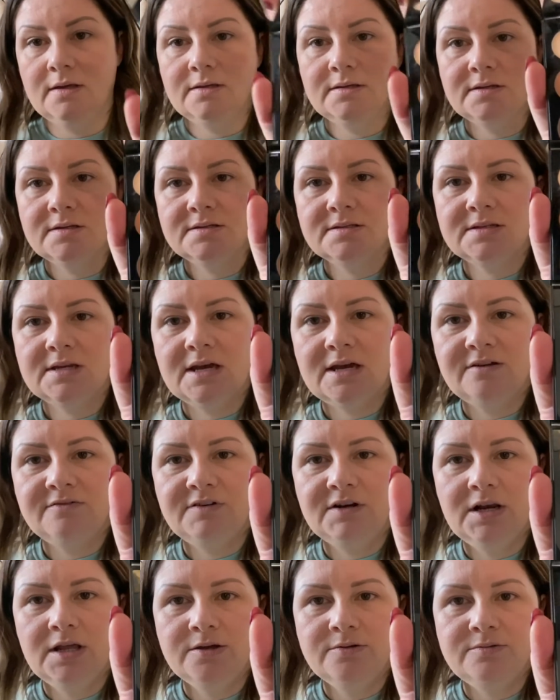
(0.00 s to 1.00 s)
Doesn't have
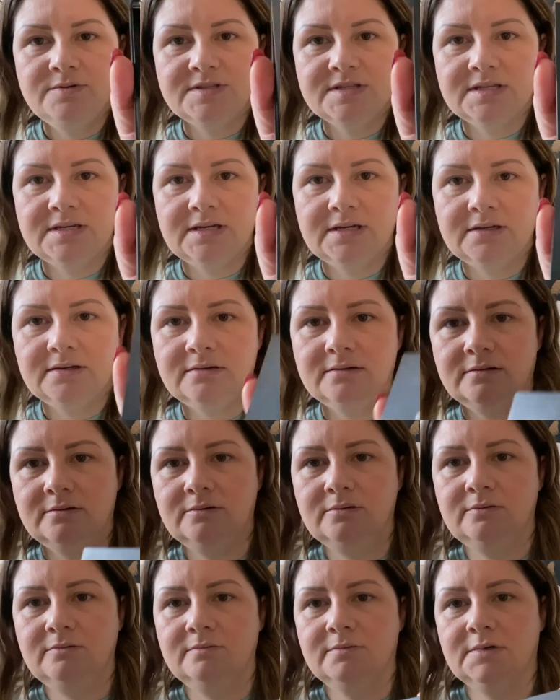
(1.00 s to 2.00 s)
loads in it.
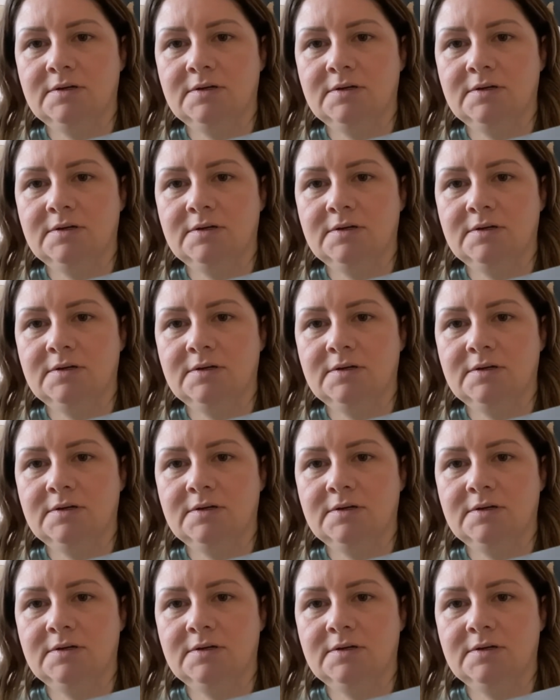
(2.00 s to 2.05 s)
Ooh.